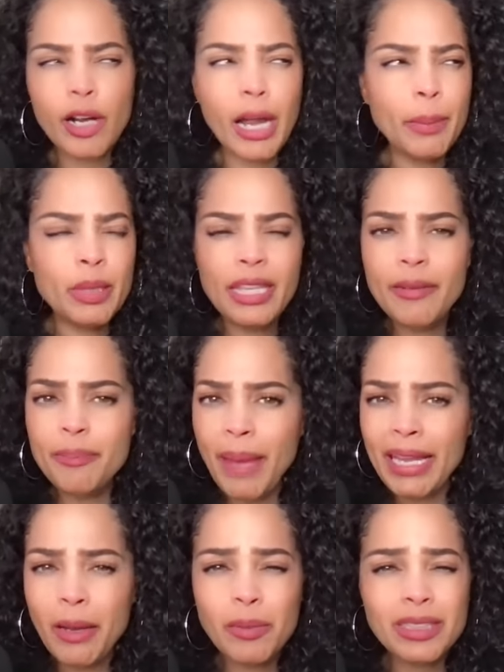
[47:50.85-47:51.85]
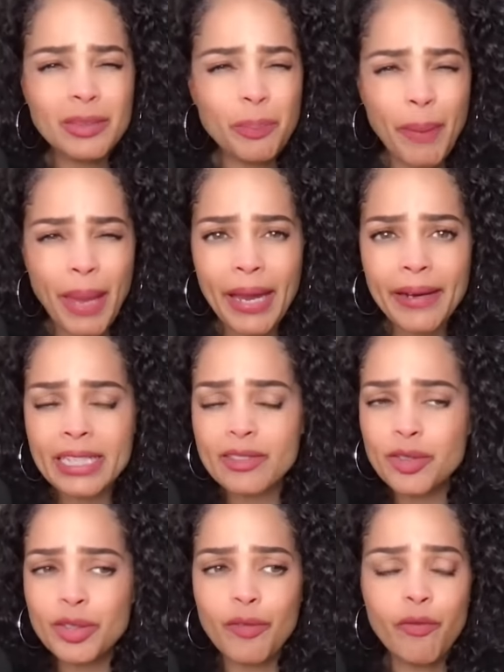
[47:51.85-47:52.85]
I believe Meghan was married
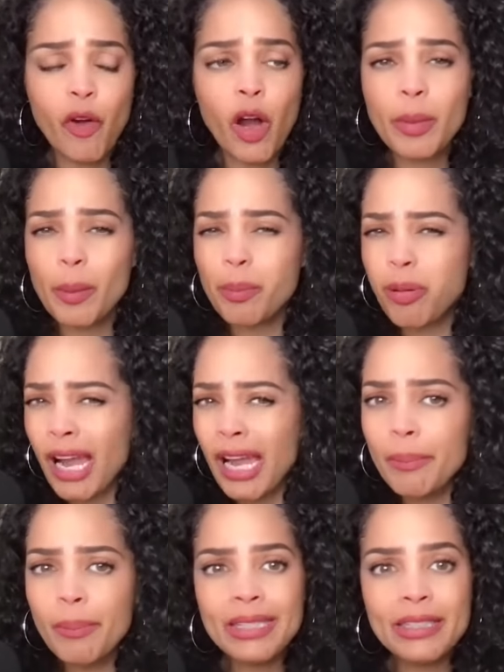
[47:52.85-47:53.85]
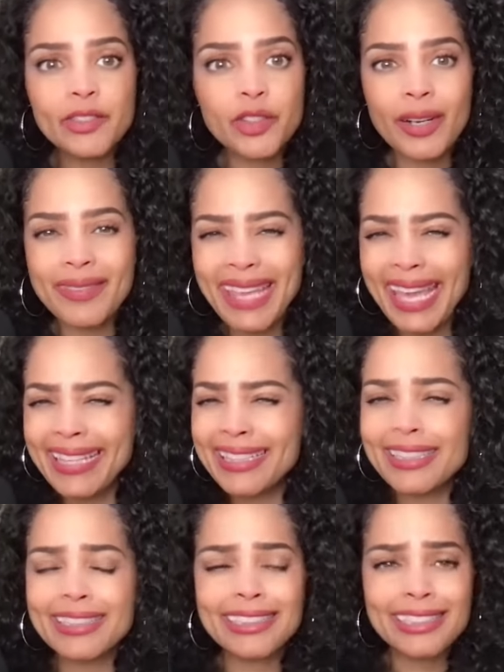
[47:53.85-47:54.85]
to the former prime minister of
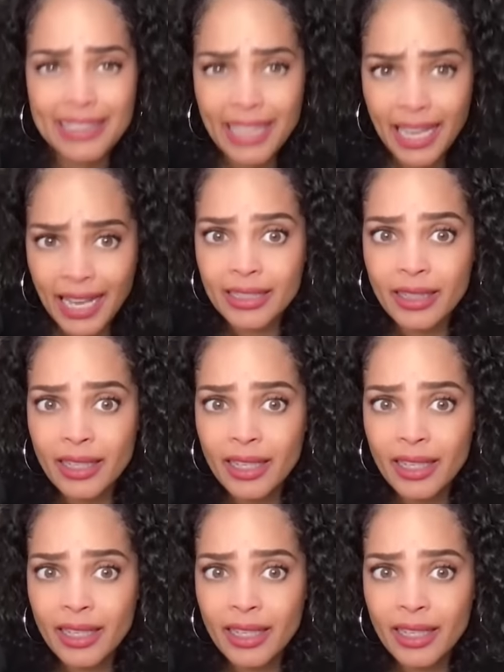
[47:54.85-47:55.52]
Canada's son.